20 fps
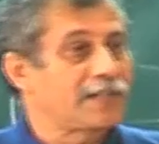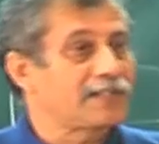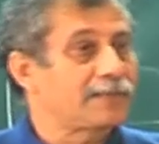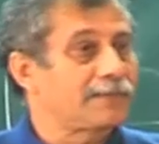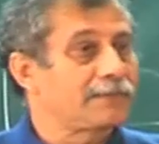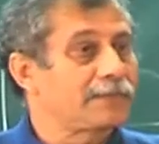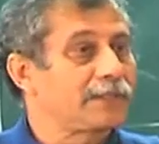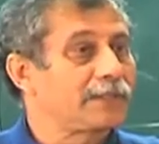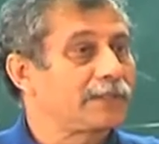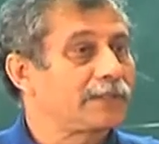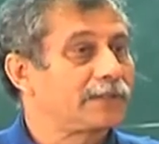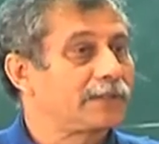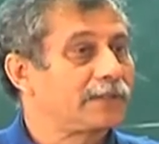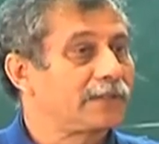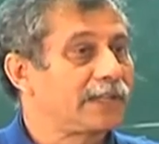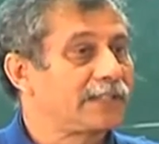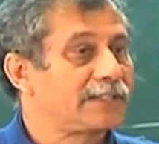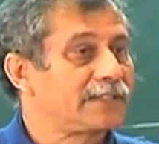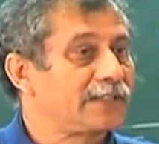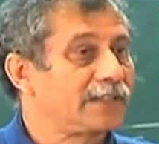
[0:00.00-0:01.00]
to ask something?
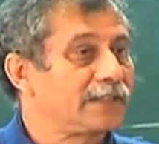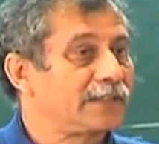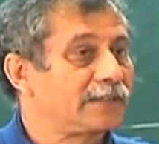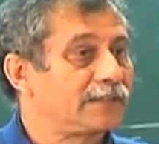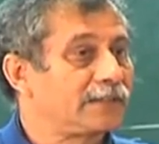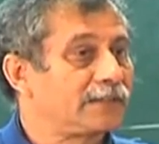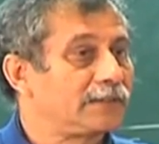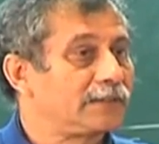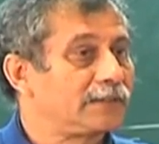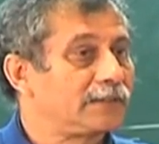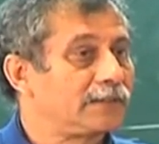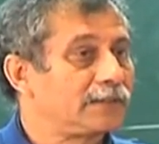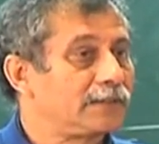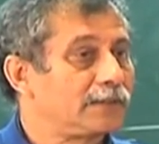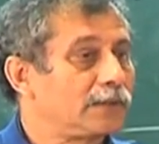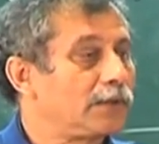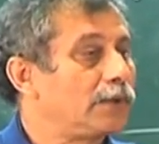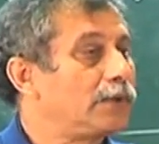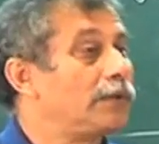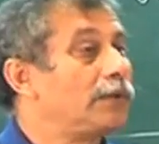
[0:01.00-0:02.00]
Radhika?
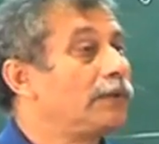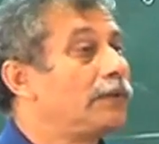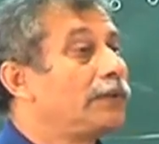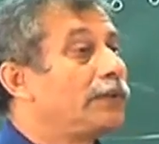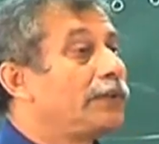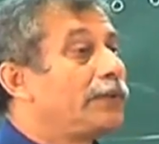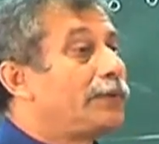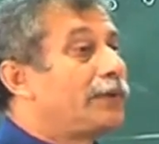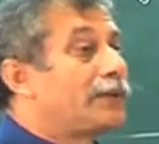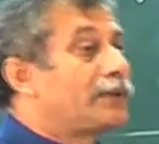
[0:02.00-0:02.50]
No. You